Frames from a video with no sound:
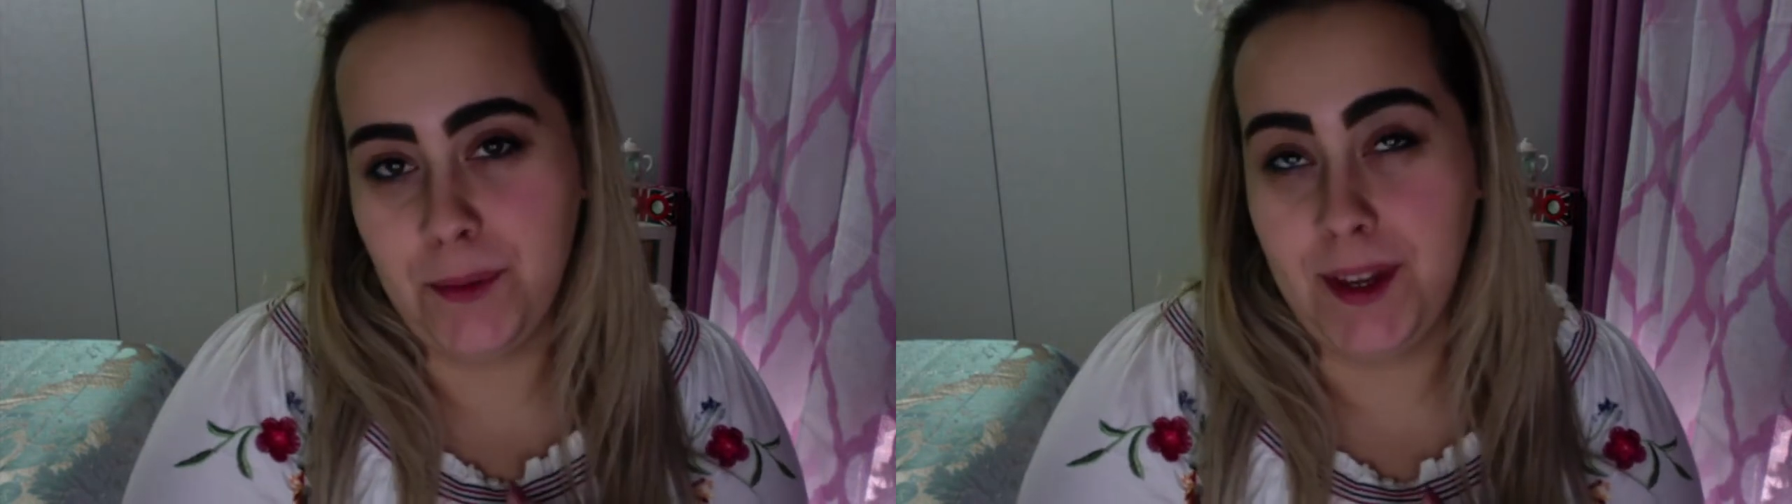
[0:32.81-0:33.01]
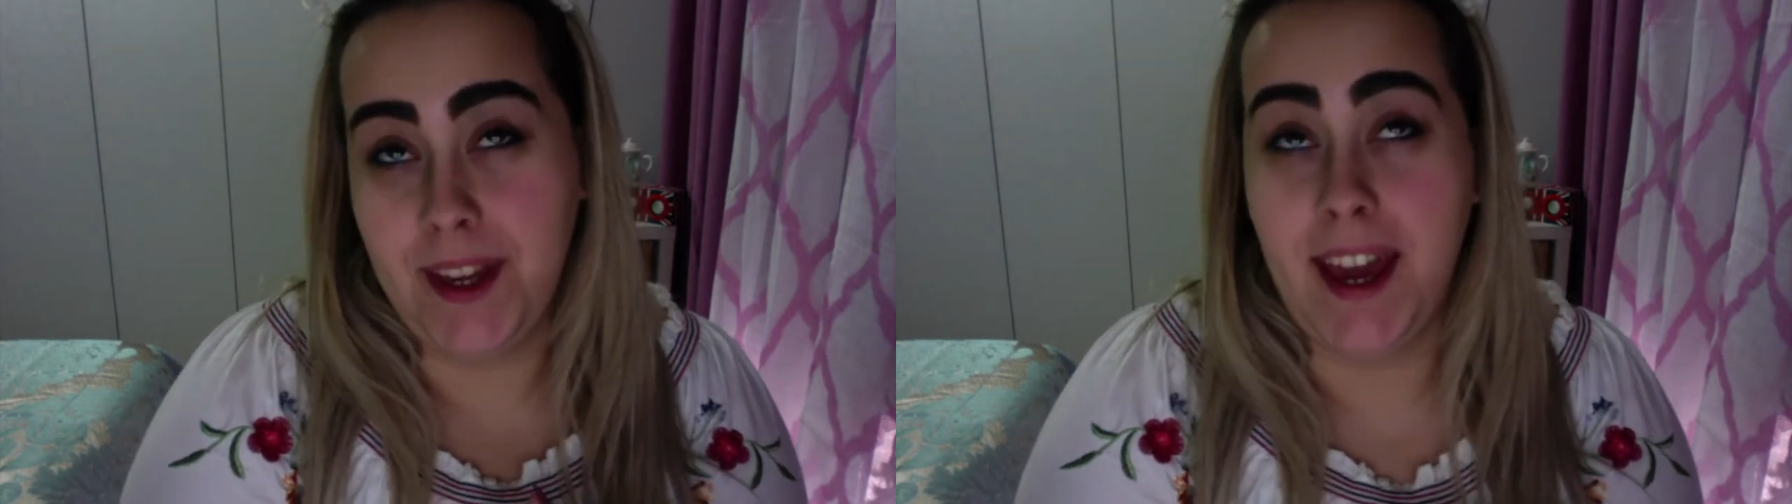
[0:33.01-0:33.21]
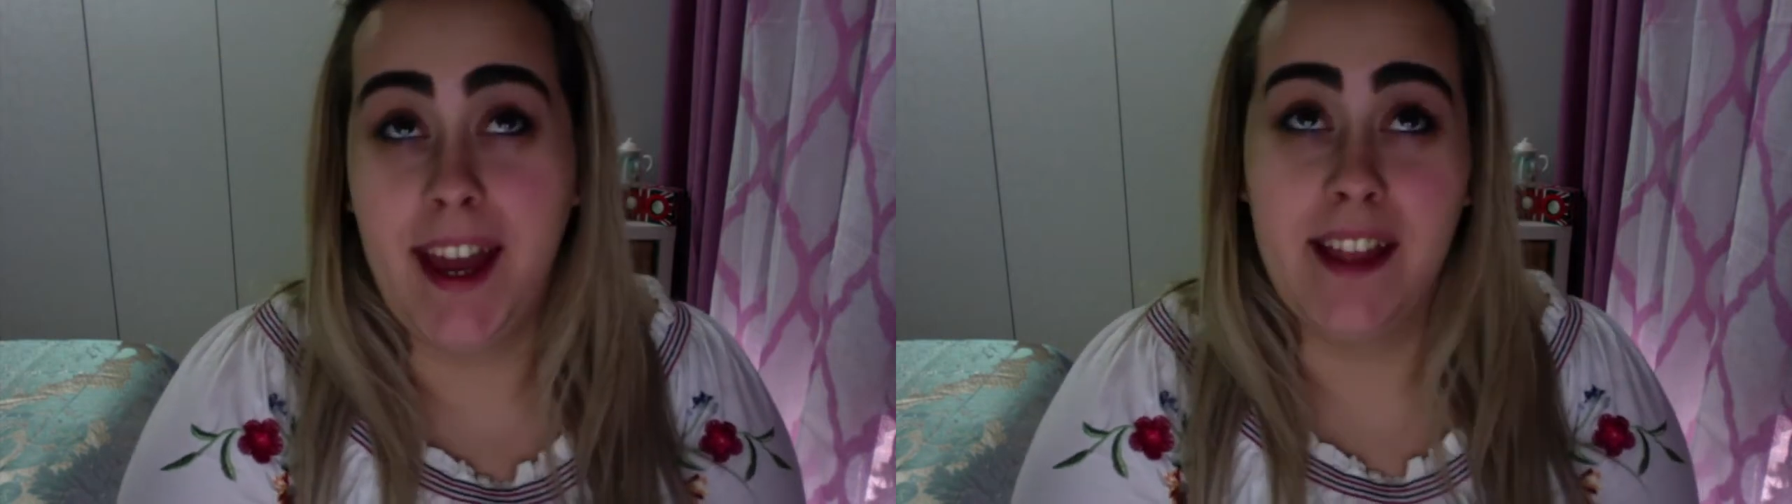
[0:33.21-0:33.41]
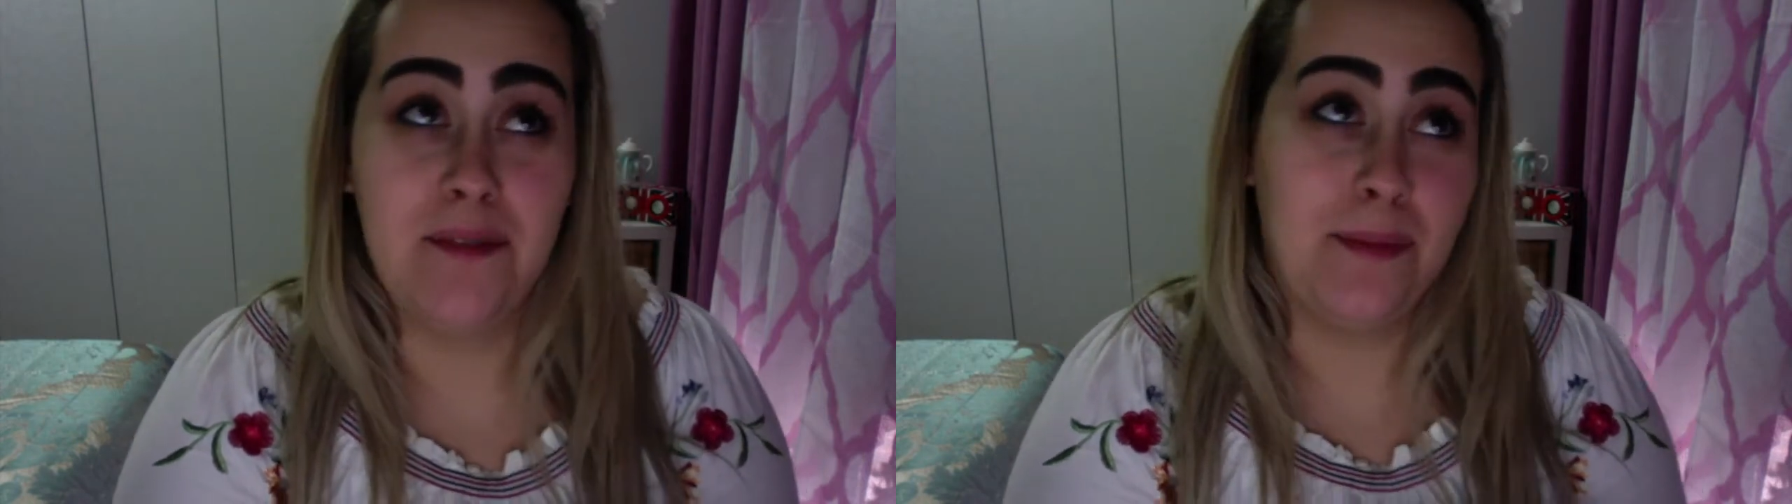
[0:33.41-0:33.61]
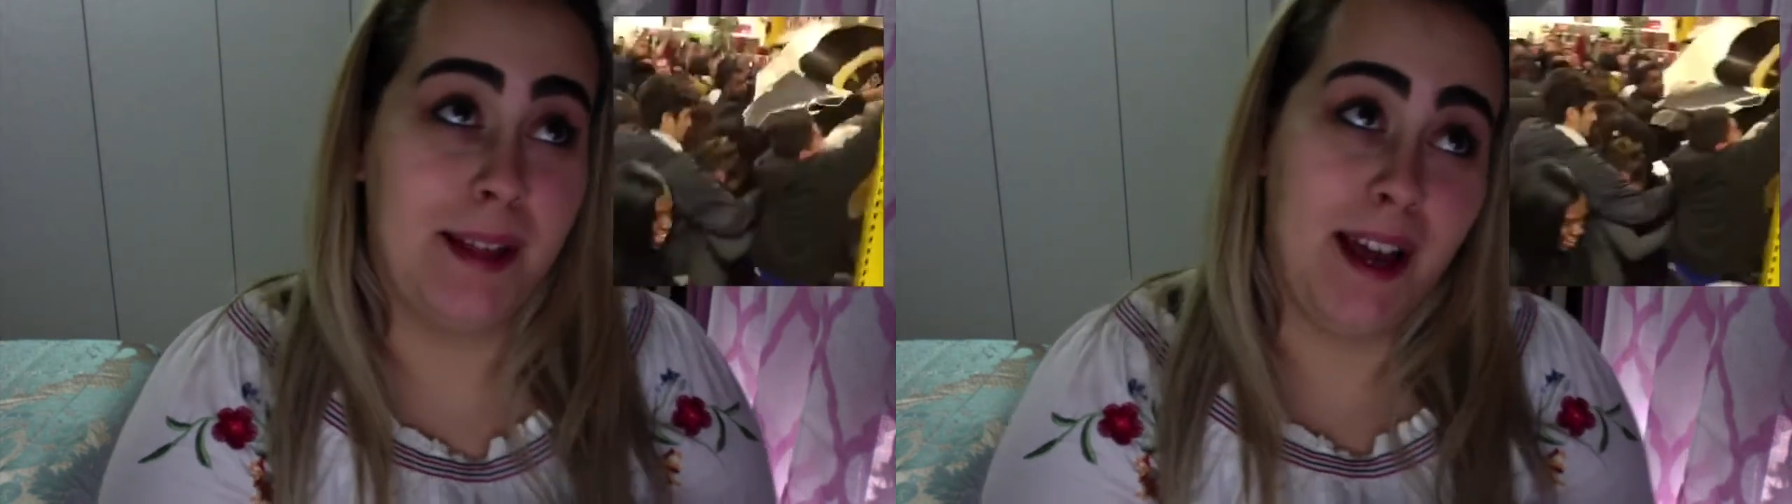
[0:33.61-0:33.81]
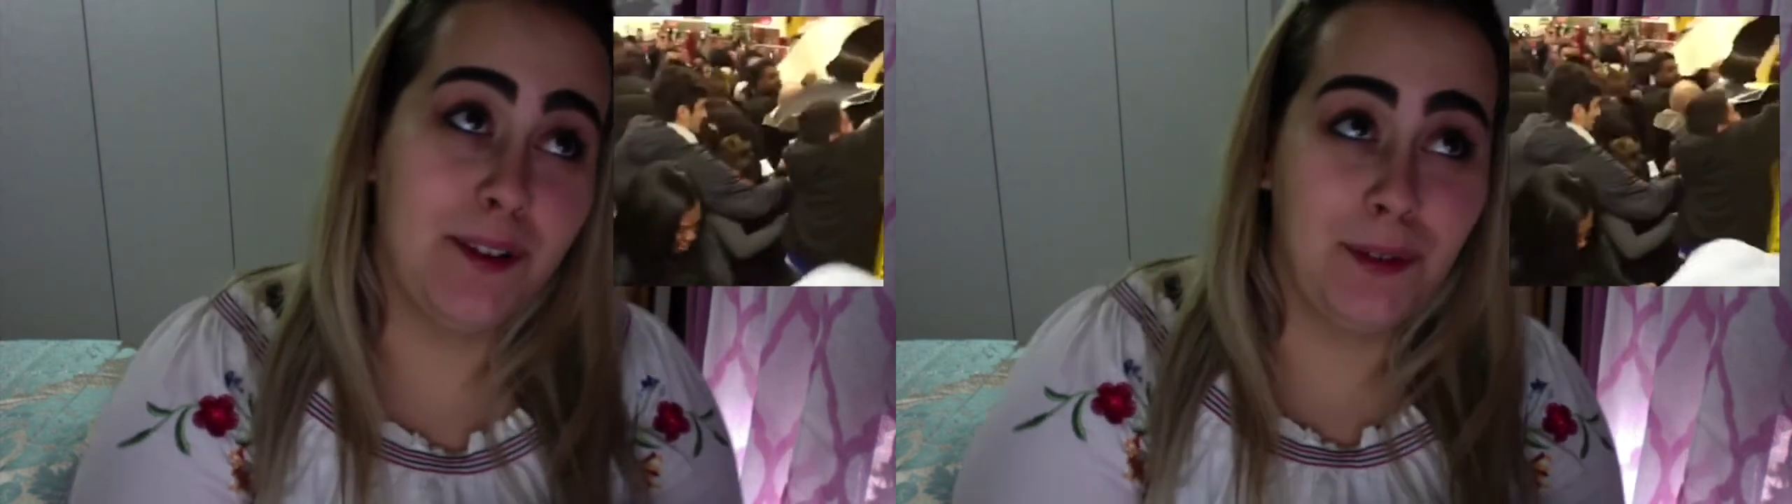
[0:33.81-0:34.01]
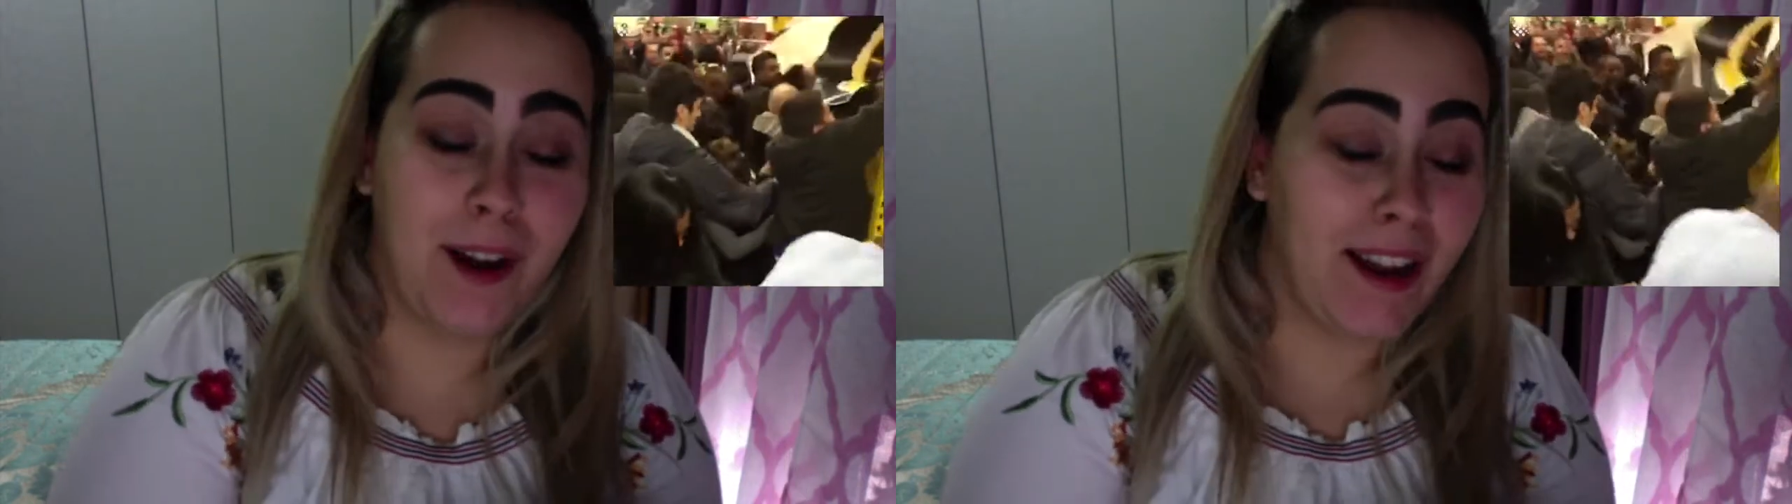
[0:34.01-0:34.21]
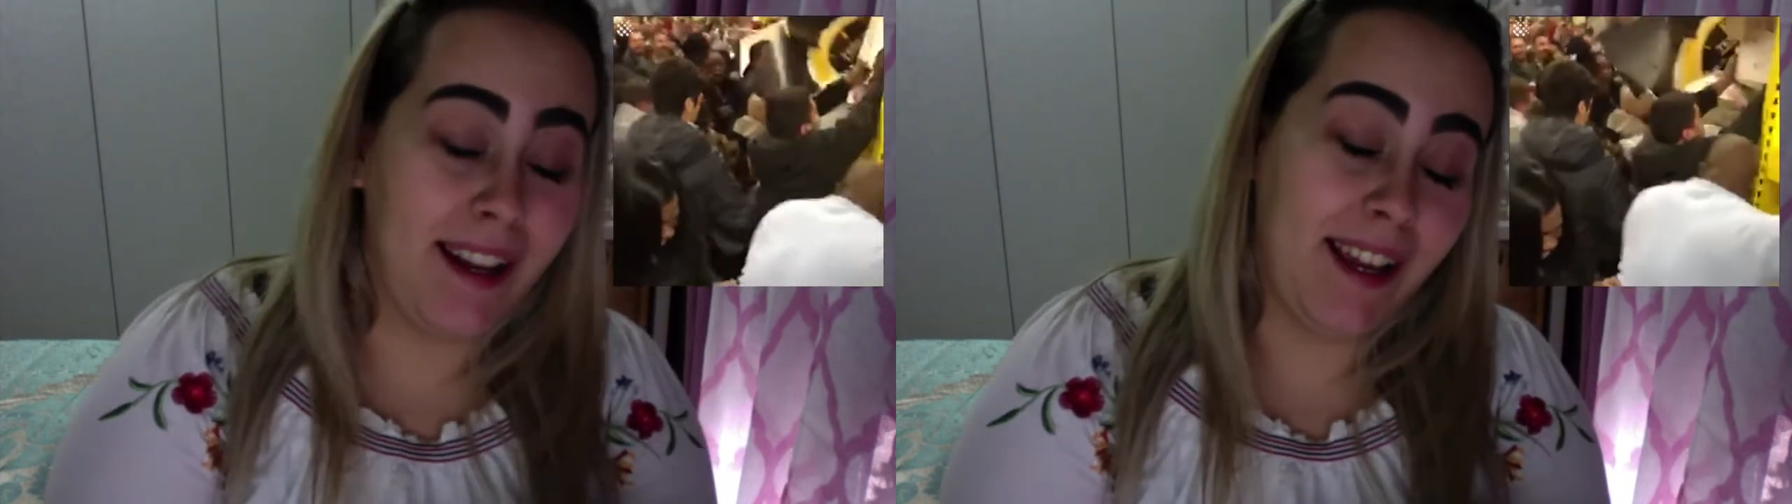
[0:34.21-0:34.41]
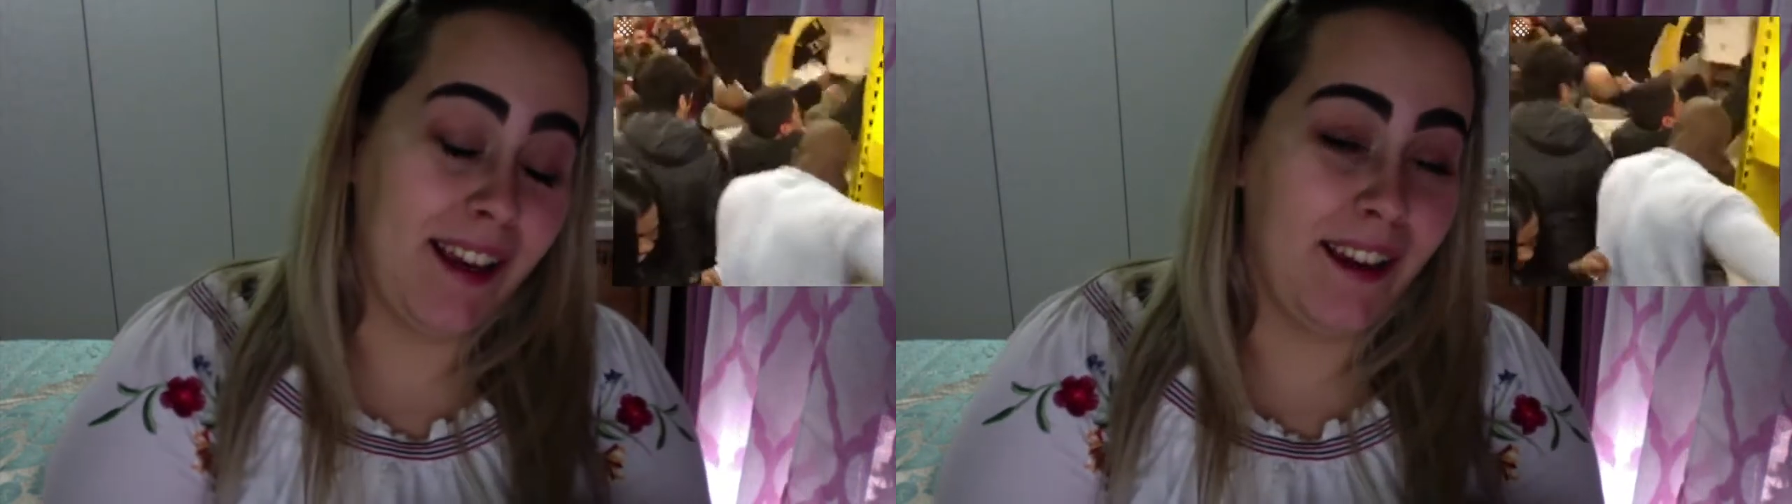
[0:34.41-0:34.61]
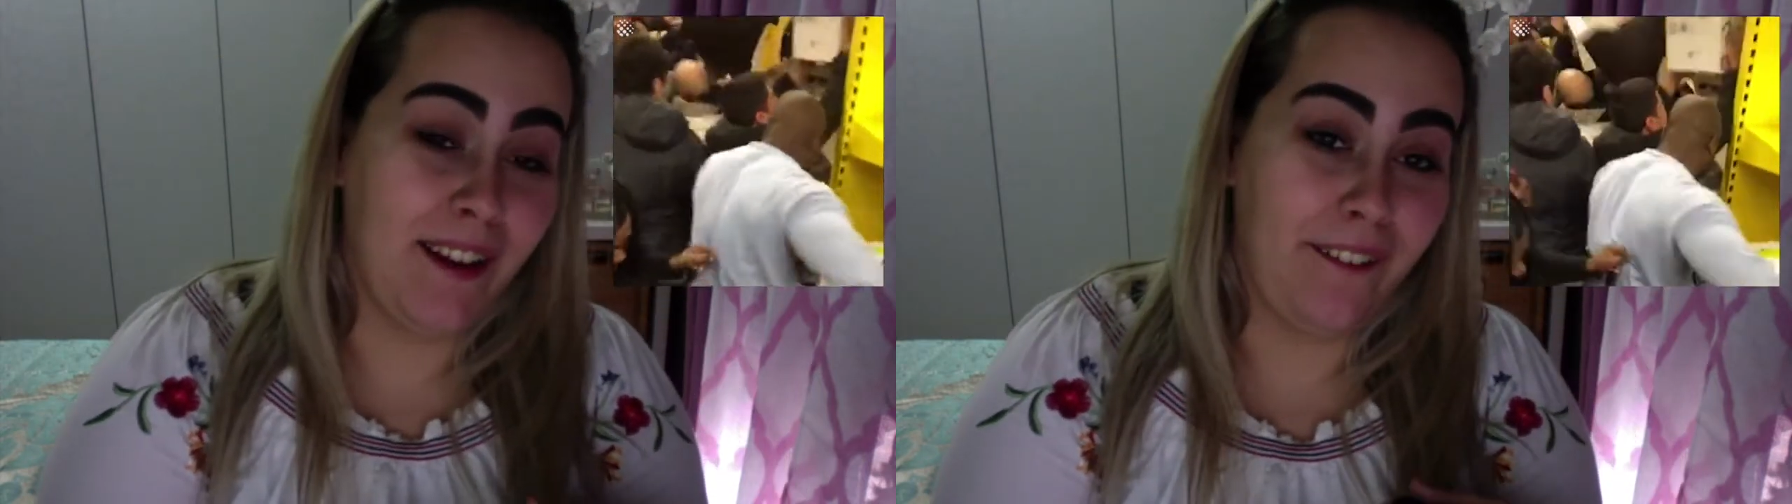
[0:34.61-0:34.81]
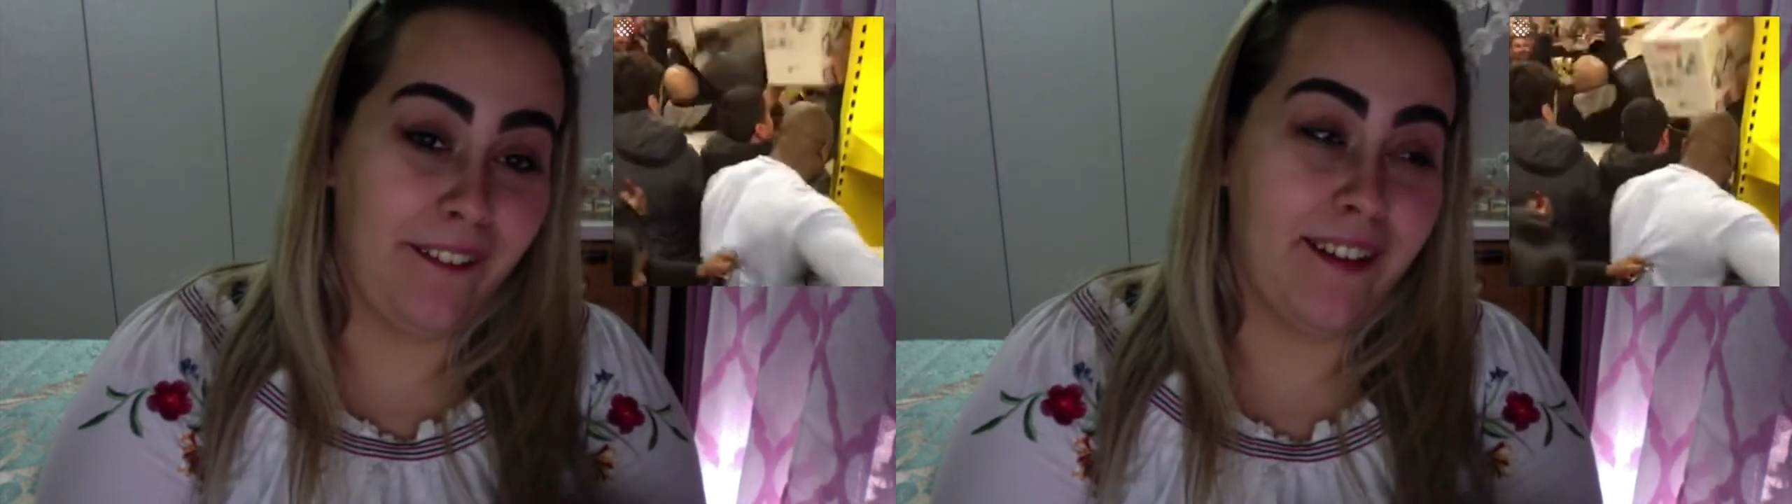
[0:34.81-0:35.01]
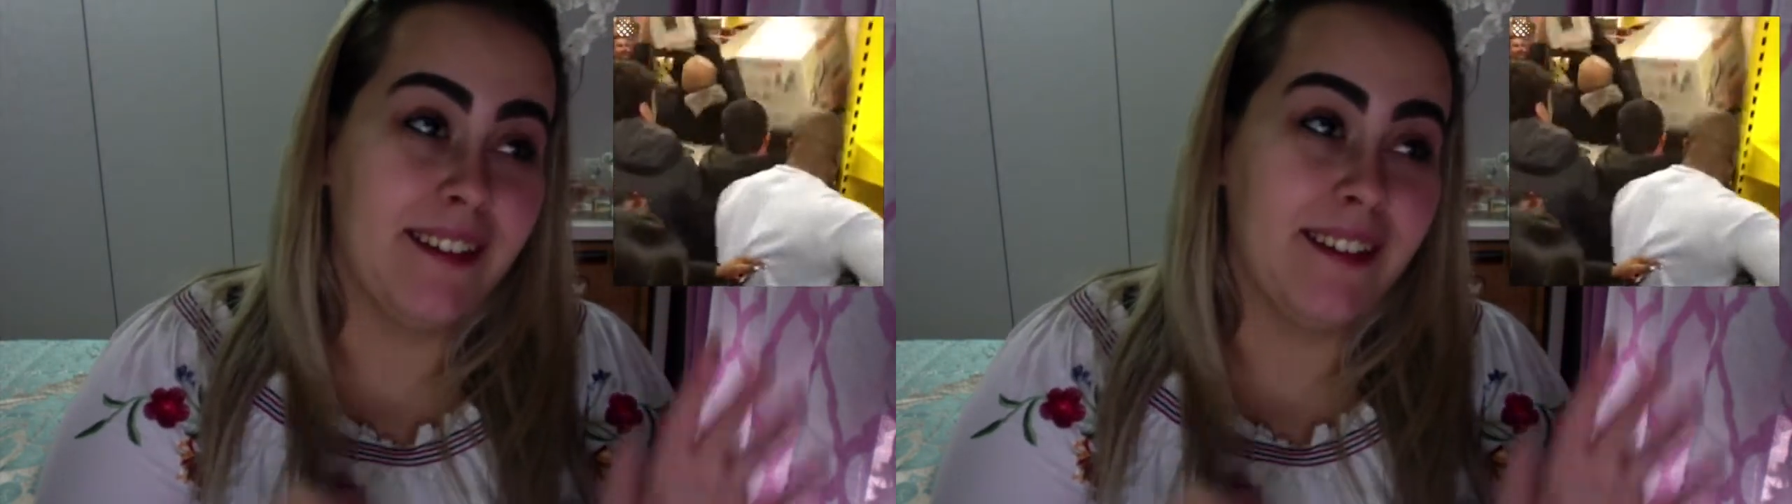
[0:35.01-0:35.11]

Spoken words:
we had Black Friday here.